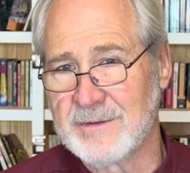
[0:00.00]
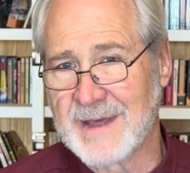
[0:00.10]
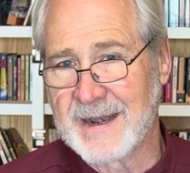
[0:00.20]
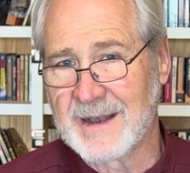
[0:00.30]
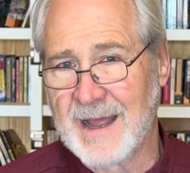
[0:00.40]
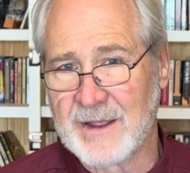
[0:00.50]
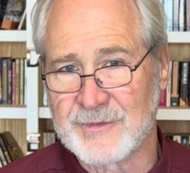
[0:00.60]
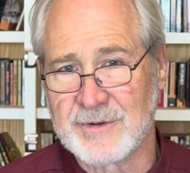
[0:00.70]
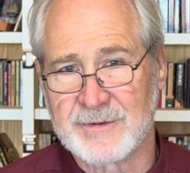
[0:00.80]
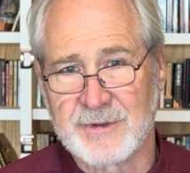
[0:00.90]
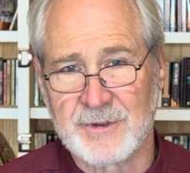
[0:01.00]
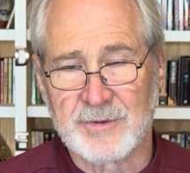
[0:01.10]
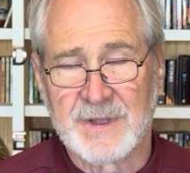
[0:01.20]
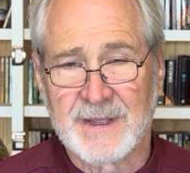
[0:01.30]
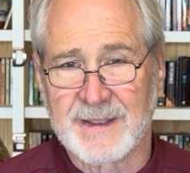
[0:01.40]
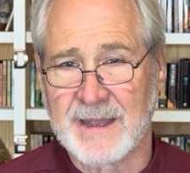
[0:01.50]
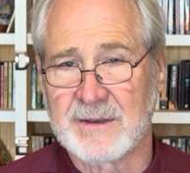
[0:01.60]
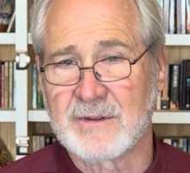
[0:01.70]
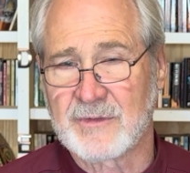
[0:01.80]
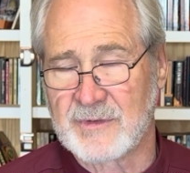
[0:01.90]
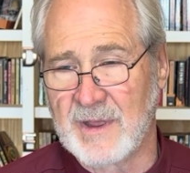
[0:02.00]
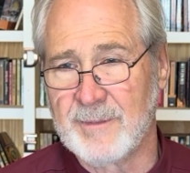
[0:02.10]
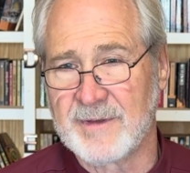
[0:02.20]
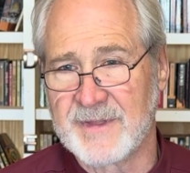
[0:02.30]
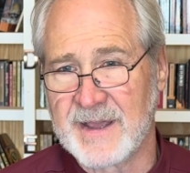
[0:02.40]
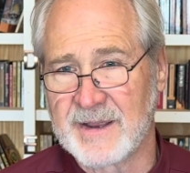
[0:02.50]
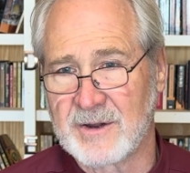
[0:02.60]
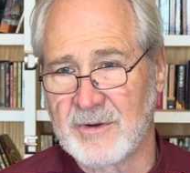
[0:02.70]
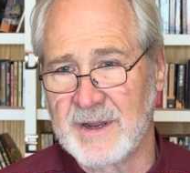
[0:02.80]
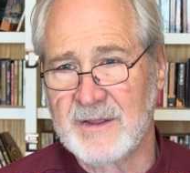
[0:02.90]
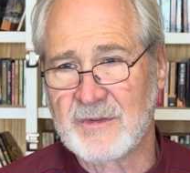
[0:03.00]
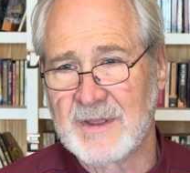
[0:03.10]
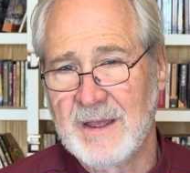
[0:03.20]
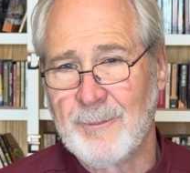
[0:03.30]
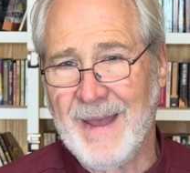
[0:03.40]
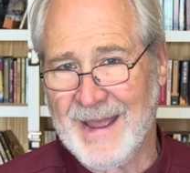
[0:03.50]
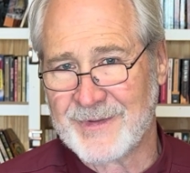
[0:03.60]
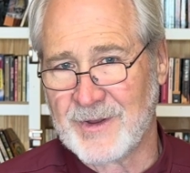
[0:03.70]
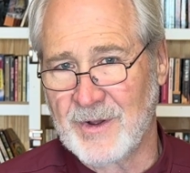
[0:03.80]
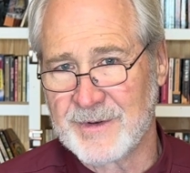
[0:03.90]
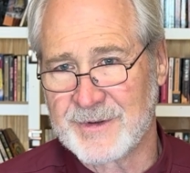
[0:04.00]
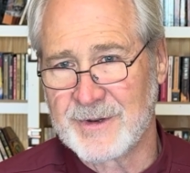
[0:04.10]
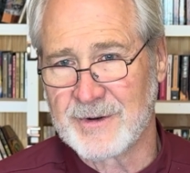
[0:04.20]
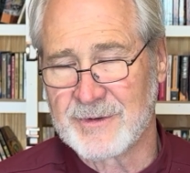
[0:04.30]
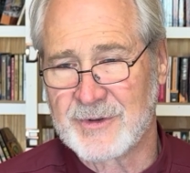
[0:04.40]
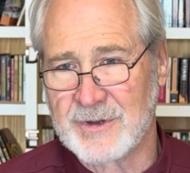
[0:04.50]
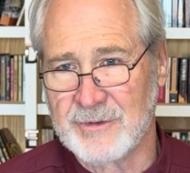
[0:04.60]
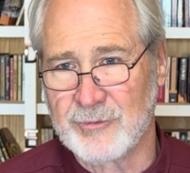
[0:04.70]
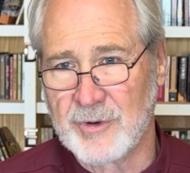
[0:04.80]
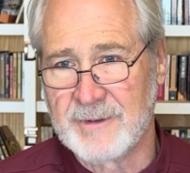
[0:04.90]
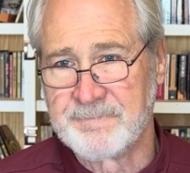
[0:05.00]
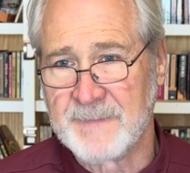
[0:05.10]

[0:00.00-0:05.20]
That allows you to get some of the increase passed on to your children,